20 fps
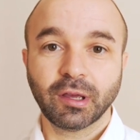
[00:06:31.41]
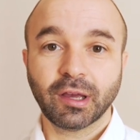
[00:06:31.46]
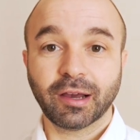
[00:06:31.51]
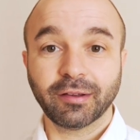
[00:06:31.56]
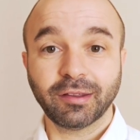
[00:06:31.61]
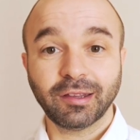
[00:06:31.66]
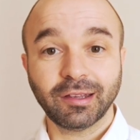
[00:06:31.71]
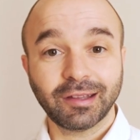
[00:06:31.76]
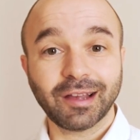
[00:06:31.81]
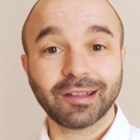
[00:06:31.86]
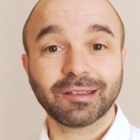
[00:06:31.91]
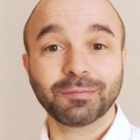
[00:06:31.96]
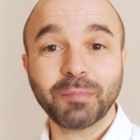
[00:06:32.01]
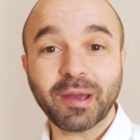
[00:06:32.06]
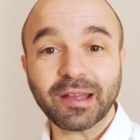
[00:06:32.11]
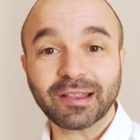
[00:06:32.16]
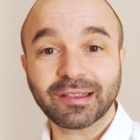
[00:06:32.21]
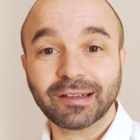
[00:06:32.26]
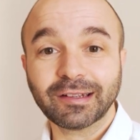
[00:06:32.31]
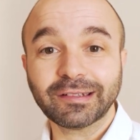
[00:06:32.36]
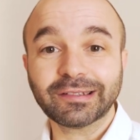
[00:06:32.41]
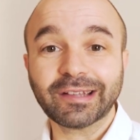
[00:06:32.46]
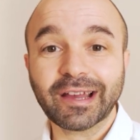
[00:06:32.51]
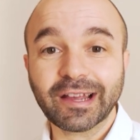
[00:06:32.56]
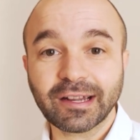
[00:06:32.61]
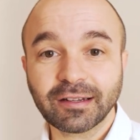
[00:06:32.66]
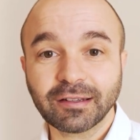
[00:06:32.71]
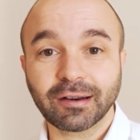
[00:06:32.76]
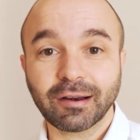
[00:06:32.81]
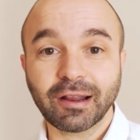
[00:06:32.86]
I think that's better
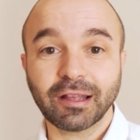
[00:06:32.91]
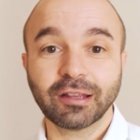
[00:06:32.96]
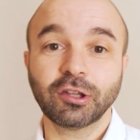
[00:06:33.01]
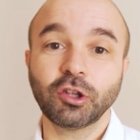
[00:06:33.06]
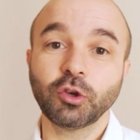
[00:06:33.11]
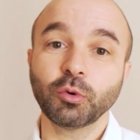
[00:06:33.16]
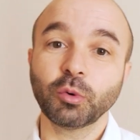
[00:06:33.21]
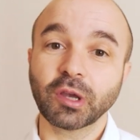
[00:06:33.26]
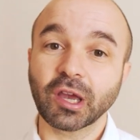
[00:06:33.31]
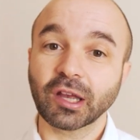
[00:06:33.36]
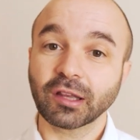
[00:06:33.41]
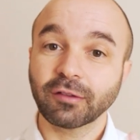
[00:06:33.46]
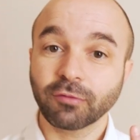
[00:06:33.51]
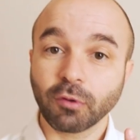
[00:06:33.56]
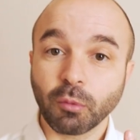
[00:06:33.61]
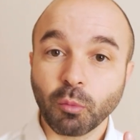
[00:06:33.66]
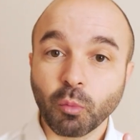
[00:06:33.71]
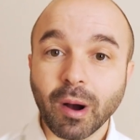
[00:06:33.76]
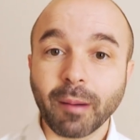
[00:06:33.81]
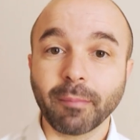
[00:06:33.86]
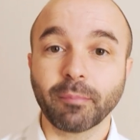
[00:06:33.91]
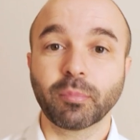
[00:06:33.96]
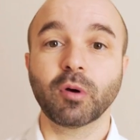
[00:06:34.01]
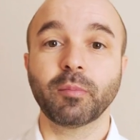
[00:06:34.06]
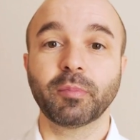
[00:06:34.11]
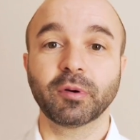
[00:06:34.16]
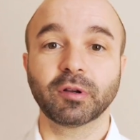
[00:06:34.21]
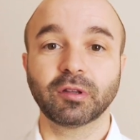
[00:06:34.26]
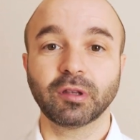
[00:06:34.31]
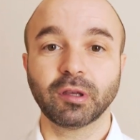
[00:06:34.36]
than the rent you get from one
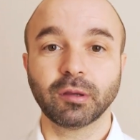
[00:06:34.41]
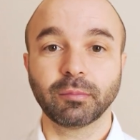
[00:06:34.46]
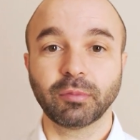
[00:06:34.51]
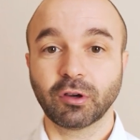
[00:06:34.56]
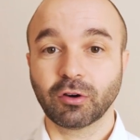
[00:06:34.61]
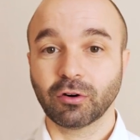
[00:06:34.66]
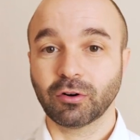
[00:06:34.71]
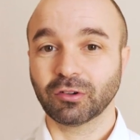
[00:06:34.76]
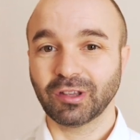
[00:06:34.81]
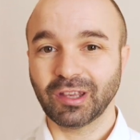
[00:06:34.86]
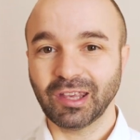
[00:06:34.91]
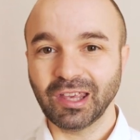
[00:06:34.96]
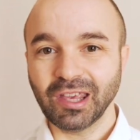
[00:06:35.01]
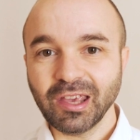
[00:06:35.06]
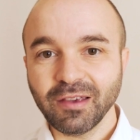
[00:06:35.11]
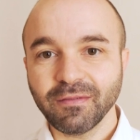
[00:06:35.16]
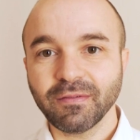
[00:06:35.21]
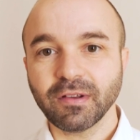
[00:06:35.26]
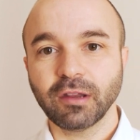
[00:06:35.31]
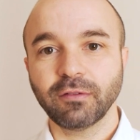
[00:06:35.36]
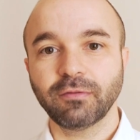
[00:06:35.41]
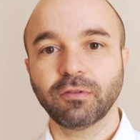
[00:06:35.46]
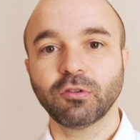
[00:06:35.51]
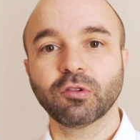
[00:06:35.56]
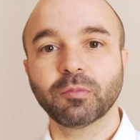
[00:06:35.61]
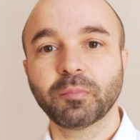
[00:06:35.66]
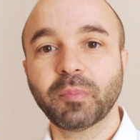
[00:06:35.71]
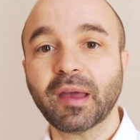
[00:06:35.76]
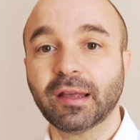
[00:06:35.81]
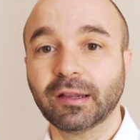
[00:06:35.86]
property, because even if you
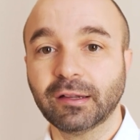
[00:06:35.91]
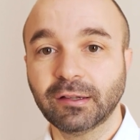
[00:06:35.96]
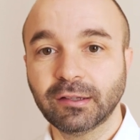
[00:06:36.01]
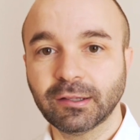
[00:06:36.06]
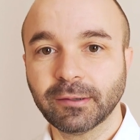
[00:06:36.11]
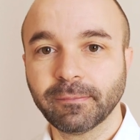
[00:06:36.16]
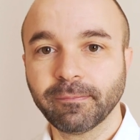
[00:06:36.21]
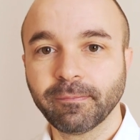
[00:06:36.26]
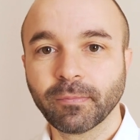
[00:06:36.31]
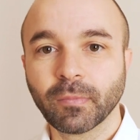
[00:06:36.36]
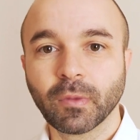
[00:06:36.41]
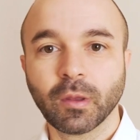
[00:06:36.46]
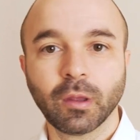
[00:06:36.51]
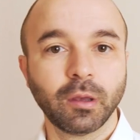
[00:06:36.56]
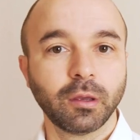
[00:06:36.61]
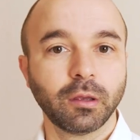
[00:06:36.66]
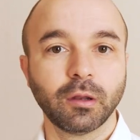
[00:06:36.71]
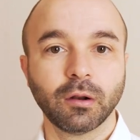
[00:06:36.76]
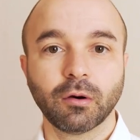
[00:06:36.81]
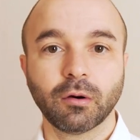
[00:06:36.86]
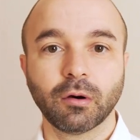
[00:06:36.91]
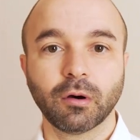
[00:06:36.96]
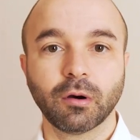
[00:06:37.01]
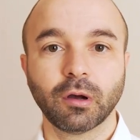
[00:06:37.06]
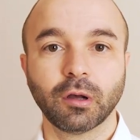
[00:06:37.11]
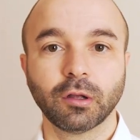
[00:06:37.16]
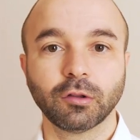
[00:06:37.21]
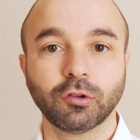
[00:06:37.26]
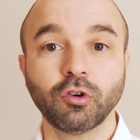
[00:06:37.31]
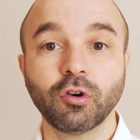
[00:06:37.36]
spend, you know,
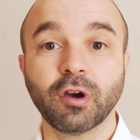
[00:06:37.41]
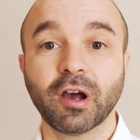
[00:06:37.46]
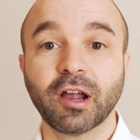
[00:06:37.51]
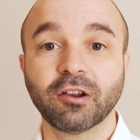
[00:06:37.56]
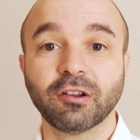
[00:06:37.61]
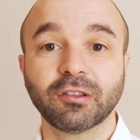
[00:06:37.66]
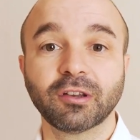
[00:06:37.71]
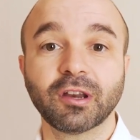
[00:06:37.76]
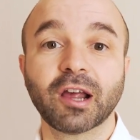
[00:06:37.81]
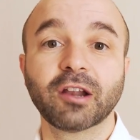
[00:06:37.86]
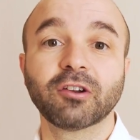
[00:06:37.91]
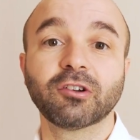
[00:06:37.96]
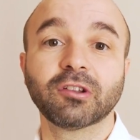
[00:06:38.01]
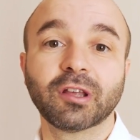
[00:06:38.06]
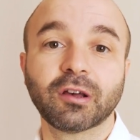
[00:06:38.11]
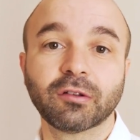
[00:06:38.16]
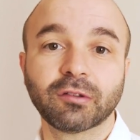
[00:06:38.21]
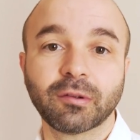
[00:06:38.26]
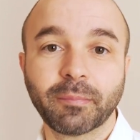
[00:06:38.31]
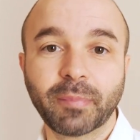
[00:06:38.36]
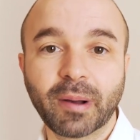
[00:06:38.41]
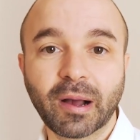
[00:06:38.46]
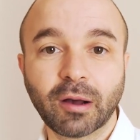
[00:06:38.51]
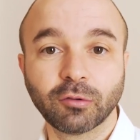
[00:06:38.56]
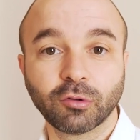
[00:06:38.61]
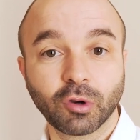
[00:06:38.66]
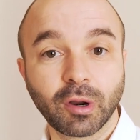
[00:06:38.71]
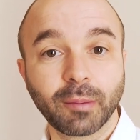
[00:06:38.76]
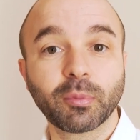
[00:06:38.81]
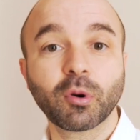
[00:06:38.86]
£200–300,000
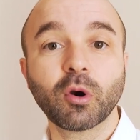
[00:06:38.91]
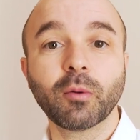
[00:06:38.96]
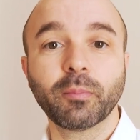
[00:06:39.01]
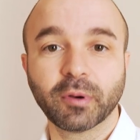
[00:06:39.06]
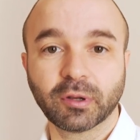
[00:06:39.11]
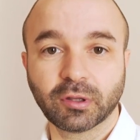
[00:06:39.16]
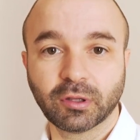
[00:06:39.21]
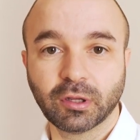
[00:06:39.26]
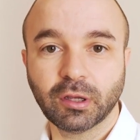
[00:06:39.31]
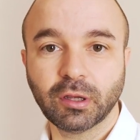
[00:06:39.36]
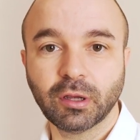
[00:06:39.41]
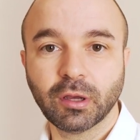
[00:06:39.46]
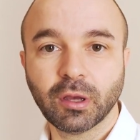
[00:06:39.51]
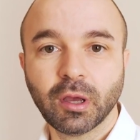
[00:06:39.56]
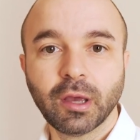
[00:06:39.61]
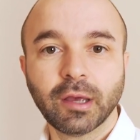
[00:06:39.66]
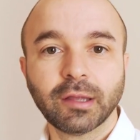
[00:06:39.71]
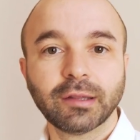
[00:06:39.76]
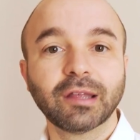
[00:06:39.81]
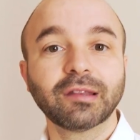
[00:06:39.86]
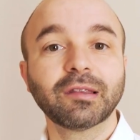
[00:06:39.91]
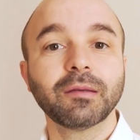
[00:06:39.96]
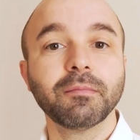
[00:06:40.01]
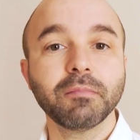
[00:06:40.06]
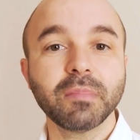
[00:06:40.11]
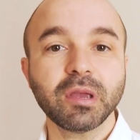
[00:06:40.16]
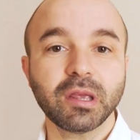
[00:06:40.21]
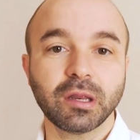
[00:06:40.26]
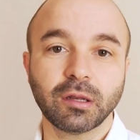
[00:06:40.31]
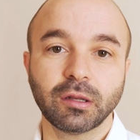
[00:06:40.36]
on a property,
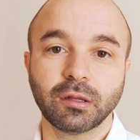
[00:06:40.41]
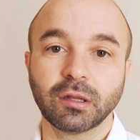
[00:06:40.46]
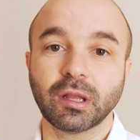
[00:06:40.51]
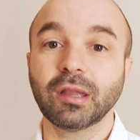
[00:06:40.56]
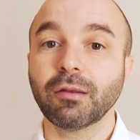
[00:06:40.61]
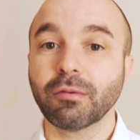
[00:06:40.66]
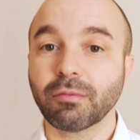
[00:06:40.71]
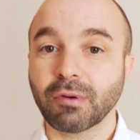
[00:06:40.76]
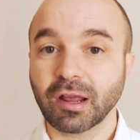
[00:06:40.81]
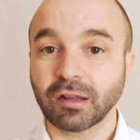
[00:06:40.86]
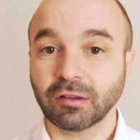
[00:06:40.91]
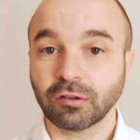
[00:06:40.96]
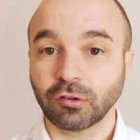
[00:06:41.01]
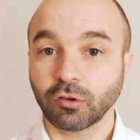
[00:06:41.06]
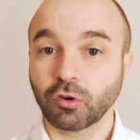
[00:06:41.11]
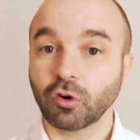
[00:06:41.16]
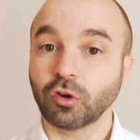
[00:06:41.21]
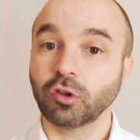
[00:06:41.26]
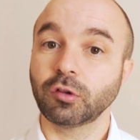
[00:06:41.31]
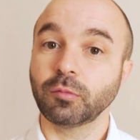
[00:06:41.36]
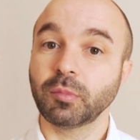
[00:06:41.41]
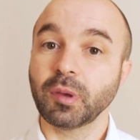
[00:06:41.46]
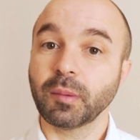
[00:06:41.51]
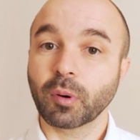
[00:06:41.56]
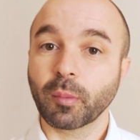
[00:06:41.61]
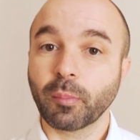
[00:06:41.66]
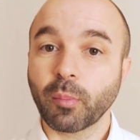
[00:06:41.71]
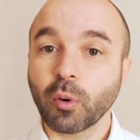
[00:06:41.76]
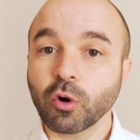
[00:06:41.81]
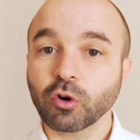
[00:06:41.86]
doesn't mean that the rent is going to be
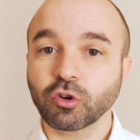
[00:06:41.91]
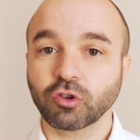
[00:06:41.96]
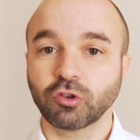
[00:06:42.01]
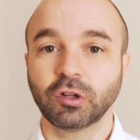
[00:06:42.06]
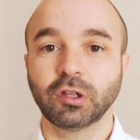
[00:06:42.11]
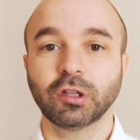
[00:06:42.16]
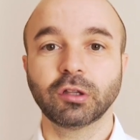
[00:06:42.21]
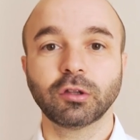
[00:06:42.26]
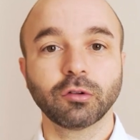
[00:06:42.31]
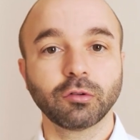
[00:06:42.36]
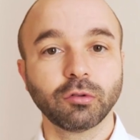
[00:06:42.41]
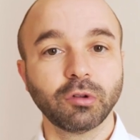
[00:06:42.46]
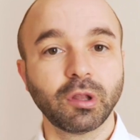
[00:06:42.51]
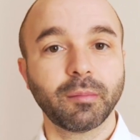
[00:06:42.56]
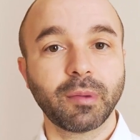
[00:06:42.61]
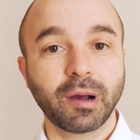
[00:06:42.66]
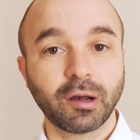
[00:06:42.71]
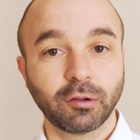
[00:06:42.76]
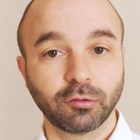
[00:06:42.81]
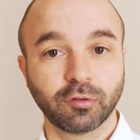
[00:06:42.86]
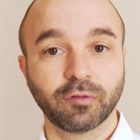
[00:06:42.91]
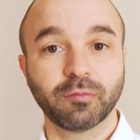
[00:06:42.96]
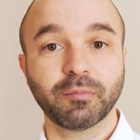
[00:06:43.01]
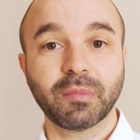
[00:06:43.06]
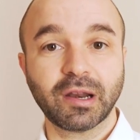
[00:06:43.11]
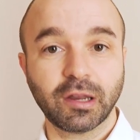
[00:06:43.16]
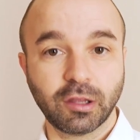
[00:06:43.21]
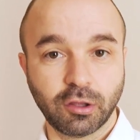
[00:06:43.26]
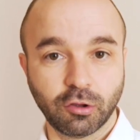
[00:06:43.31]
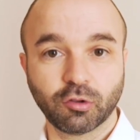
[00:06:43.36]
proportionate to the amount of
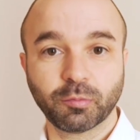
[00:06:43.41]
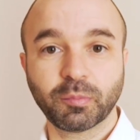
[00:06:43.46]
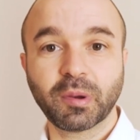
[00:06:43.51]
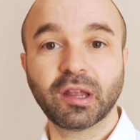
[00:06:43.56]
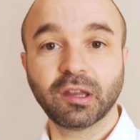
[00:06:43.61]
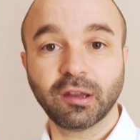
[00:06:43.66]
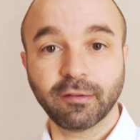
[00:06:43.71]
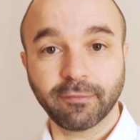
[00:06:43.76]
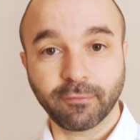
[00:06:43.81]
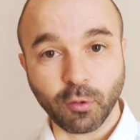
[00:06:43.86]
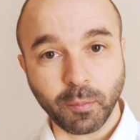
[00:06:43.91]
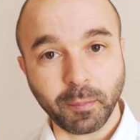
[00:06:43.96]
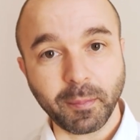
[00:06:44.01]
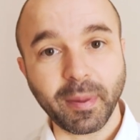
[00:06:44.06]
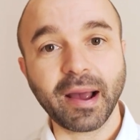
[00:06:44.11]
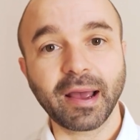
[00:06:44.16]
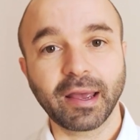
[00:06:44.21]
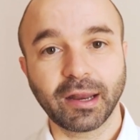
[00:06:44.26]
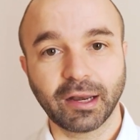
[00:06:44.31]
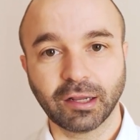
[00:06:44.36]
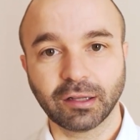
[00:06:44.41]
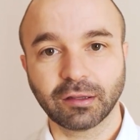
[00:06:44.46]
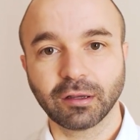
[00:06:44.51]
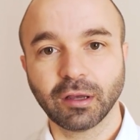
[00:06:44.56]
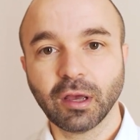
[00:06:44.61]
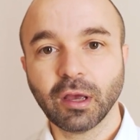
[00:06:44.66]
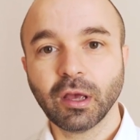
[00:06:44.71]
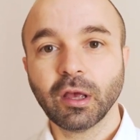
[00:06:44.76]
money you're spending for buying it.